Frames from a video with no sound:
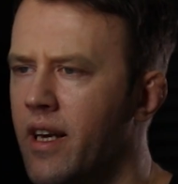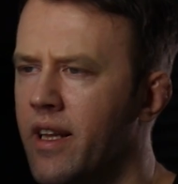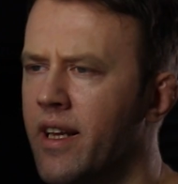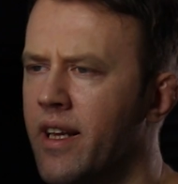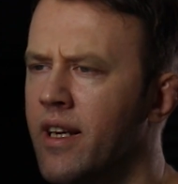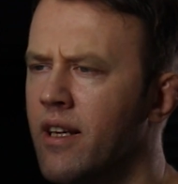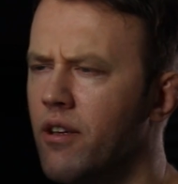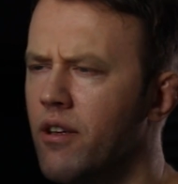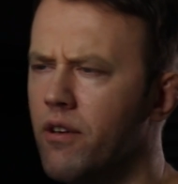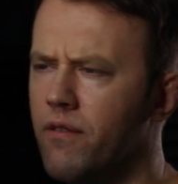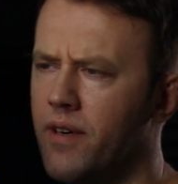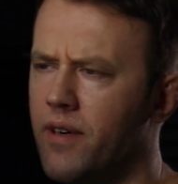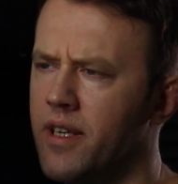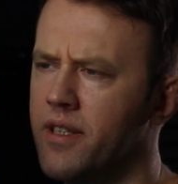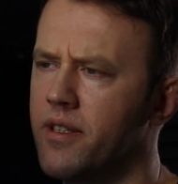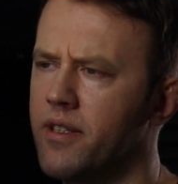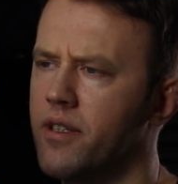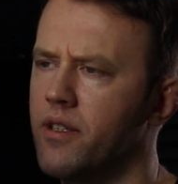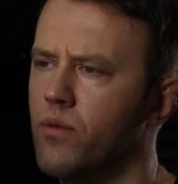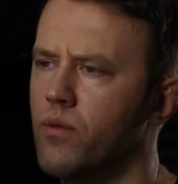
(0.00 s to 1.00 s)
And then a lot of
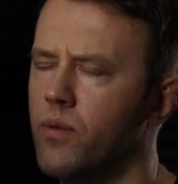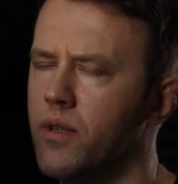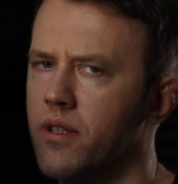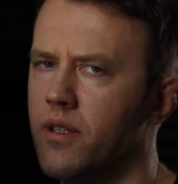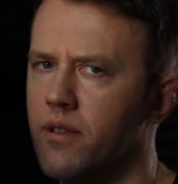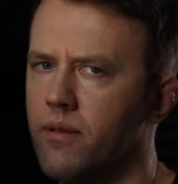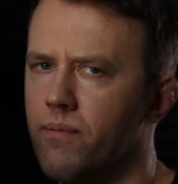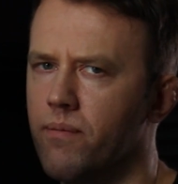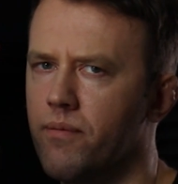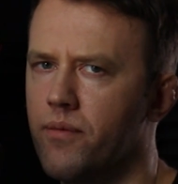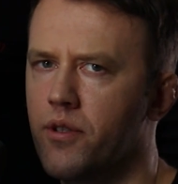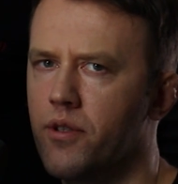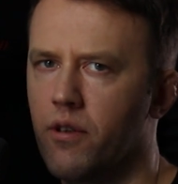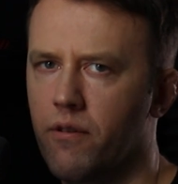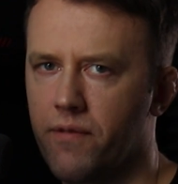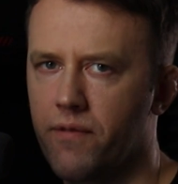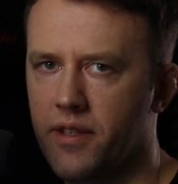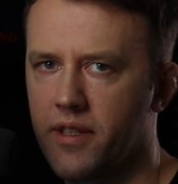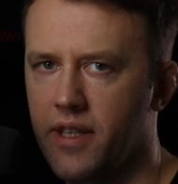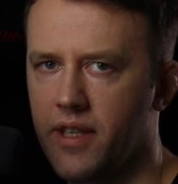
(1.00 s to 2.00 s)
answers will
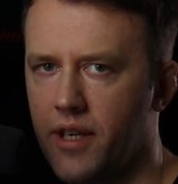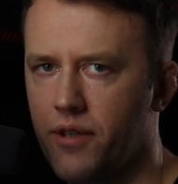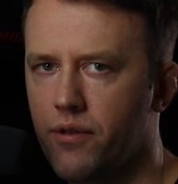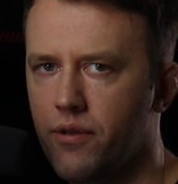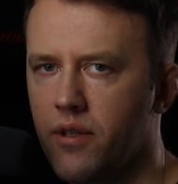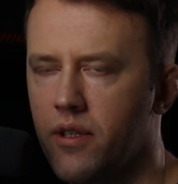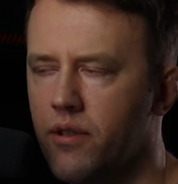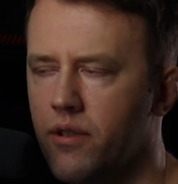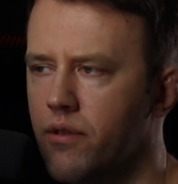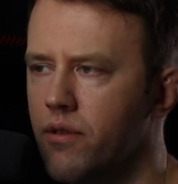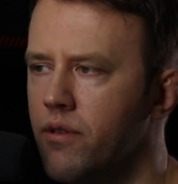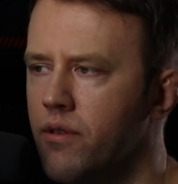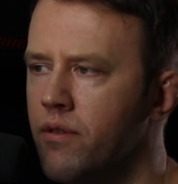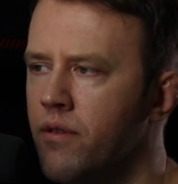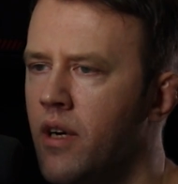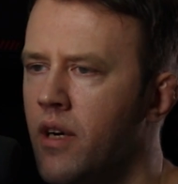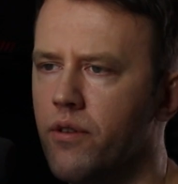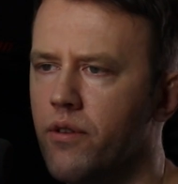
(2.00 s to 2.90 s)
surface naturally to you.